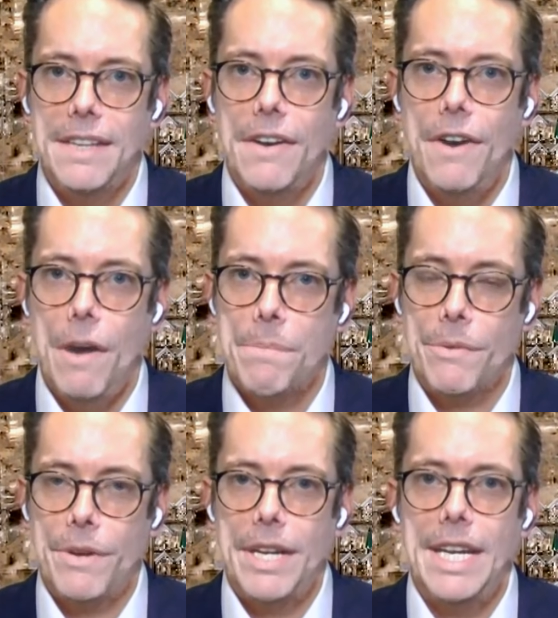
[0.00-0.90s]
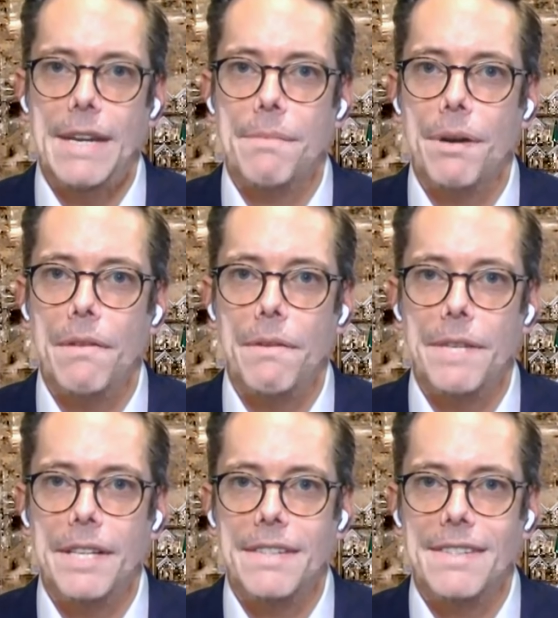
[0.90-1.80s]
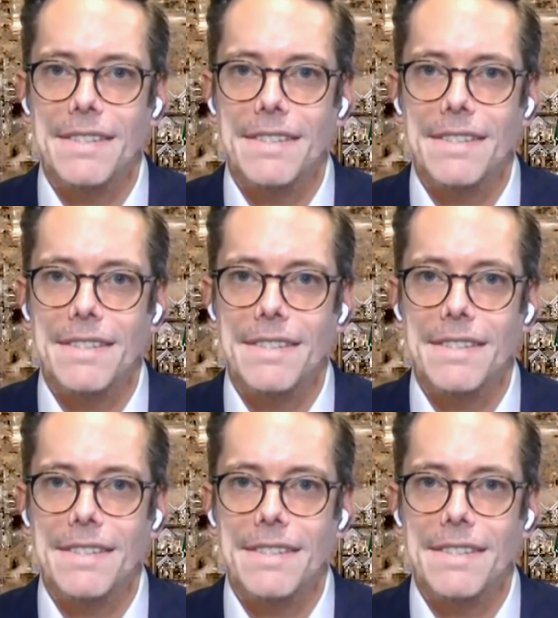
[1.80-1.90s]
now operating probably with a